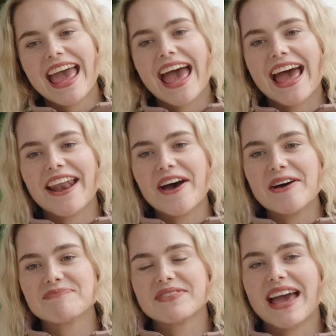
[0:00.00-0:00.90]
and
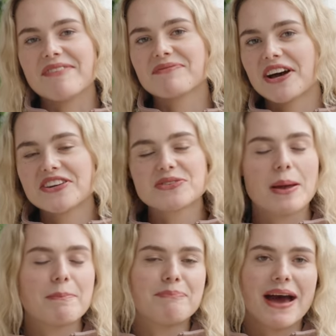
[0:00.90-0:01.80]
I just
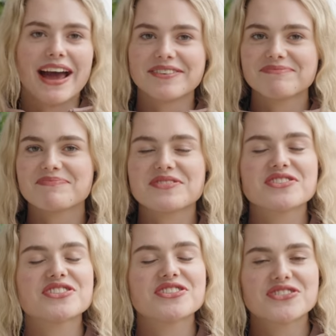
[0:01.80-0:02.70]
went bang,
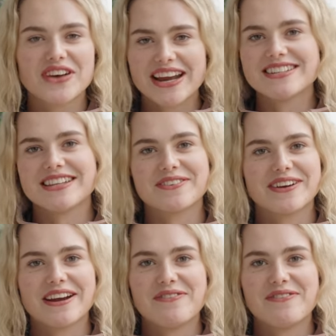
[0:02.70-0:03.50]
straight into the arena